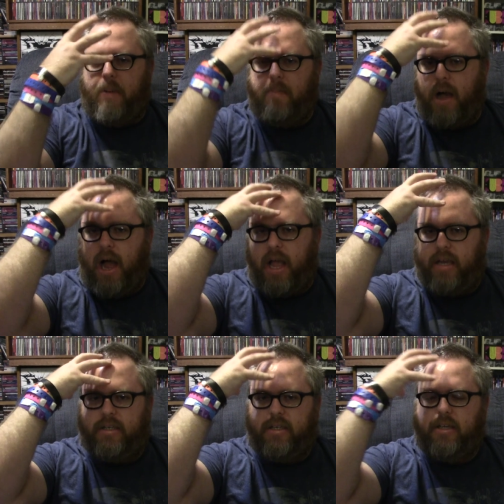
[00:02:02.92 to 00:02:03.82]
my
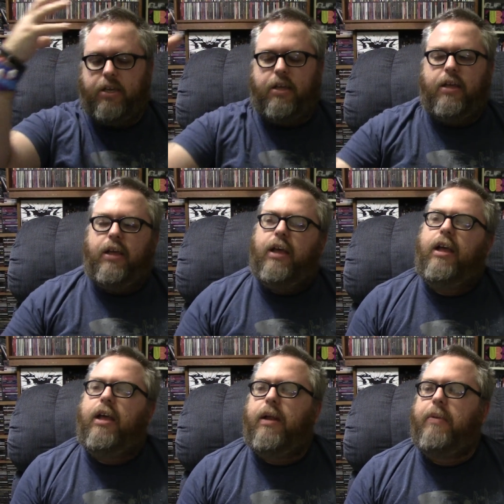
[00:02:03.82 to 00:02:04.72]
mind.
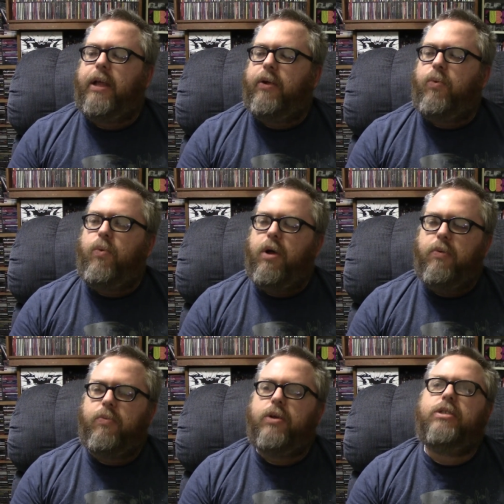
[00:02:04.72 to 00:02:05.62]
And I'm like,
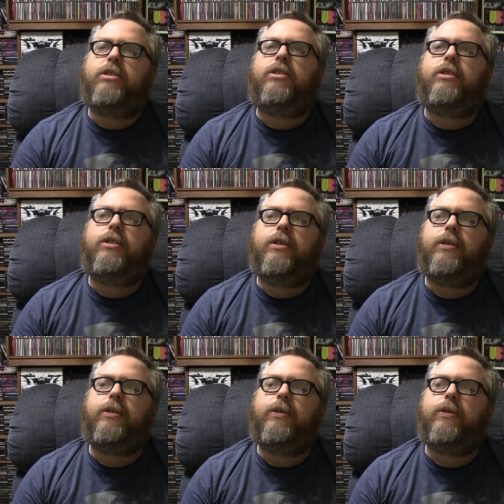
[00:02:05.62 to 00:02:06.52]
what was
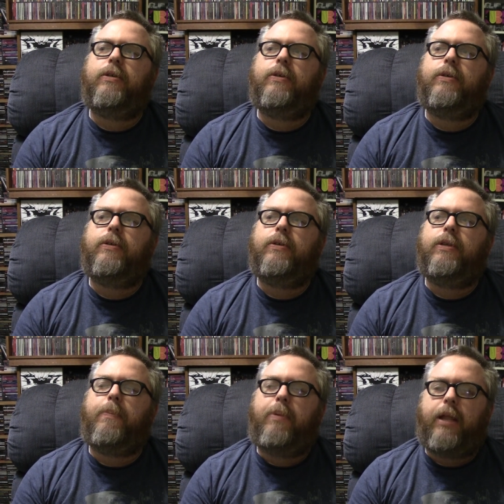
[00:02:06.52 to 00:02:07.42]

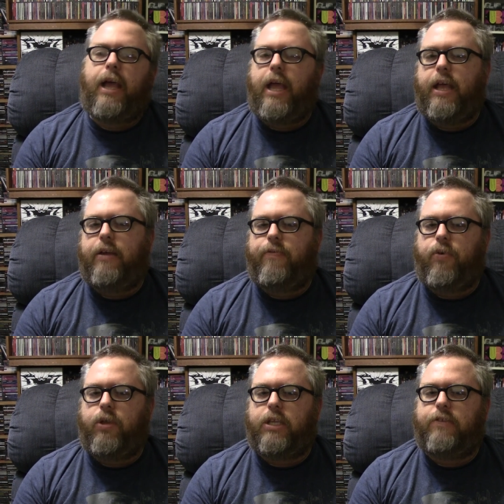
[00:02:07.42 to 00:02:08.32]
the plan
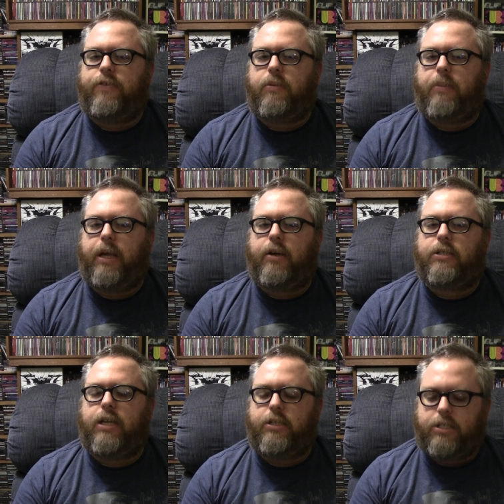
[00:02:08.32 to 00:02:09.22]
for these
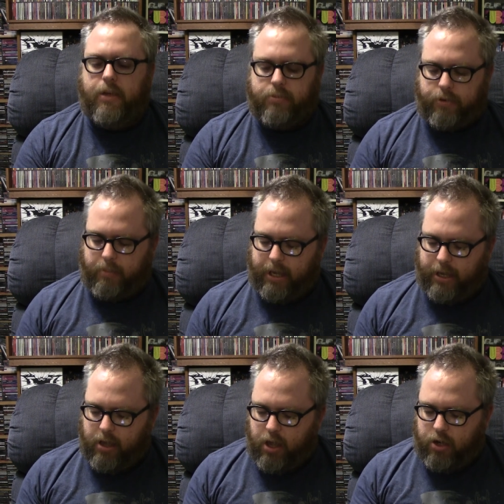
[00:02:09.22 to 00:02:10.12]
filmmakers? Now this comes from
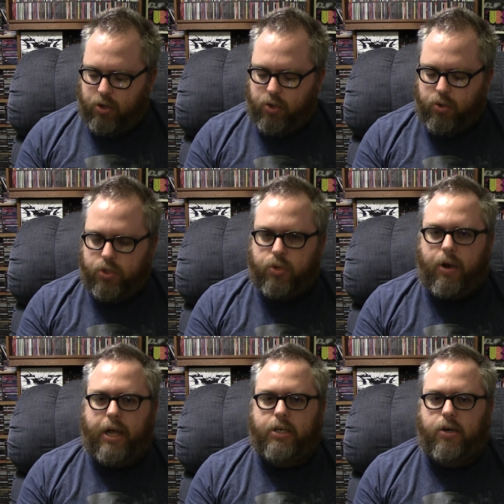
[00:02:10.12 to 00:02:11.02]
a new
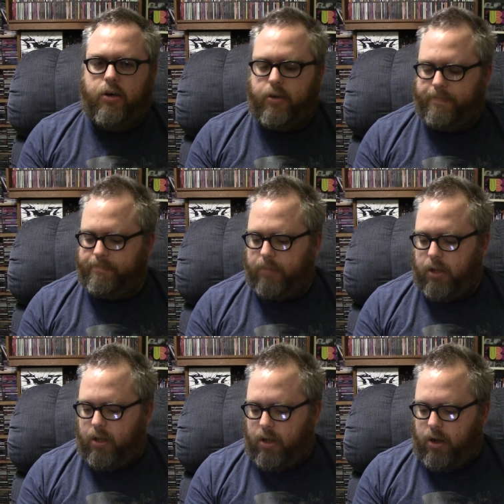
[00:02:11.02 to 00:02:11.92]
director.
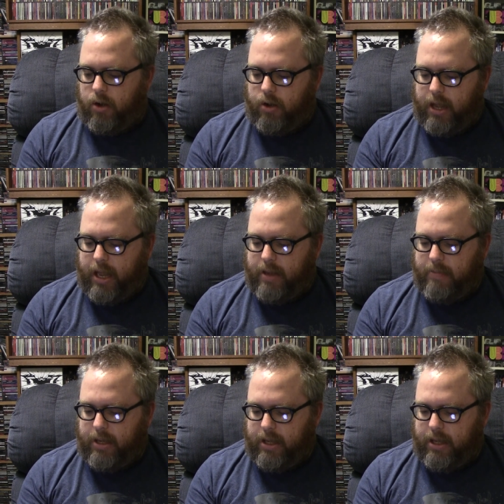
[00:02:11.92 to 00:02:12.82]
Her
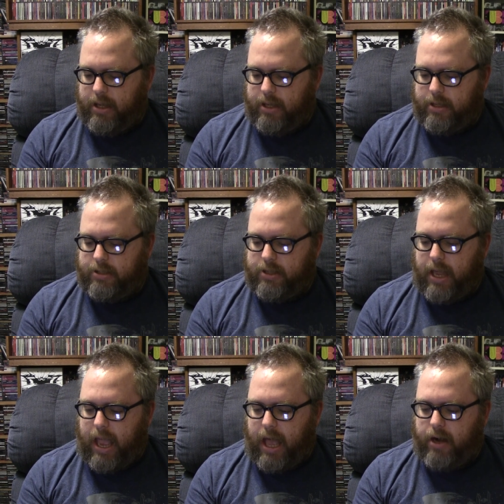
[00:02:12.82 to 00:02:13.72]
name is
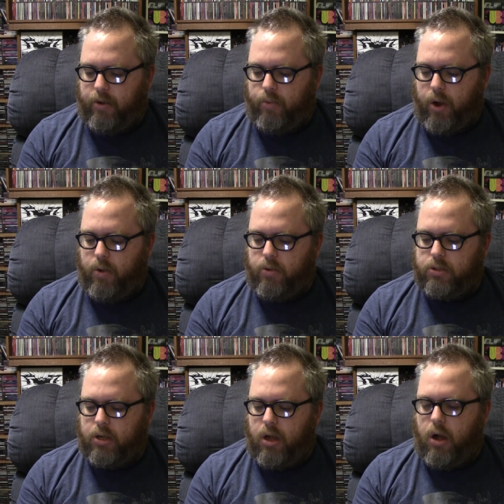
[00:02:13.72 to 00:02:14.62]
Anna
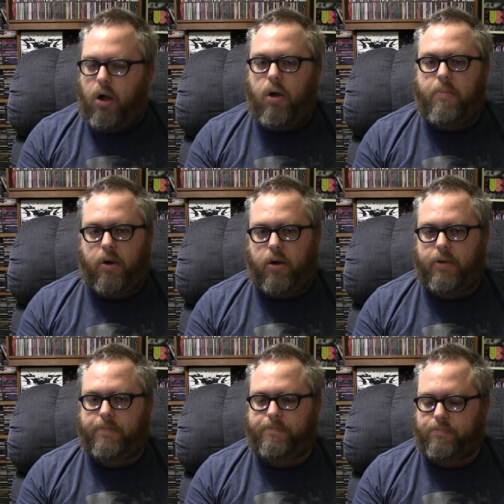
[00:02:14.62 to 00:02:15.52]
Rose
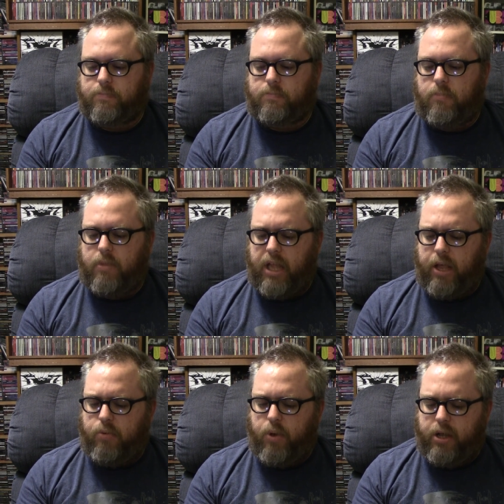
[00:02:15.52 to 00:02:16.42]
Holmer.
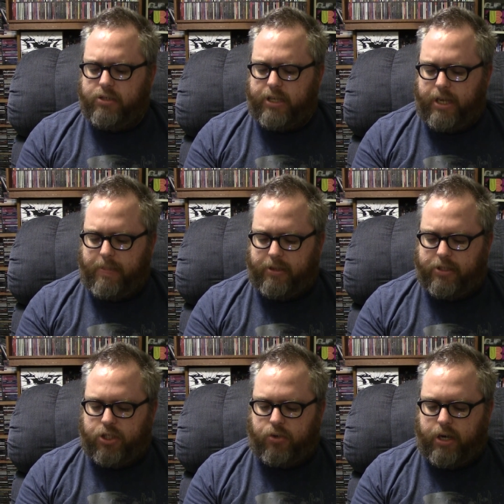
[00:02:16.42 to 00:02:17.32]
And what I'll say about
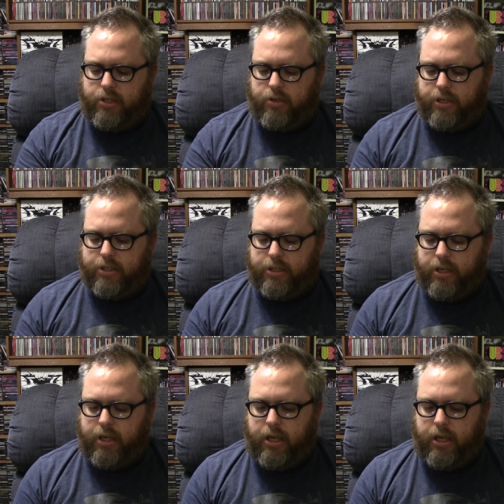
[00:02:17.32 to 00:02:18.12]
this director is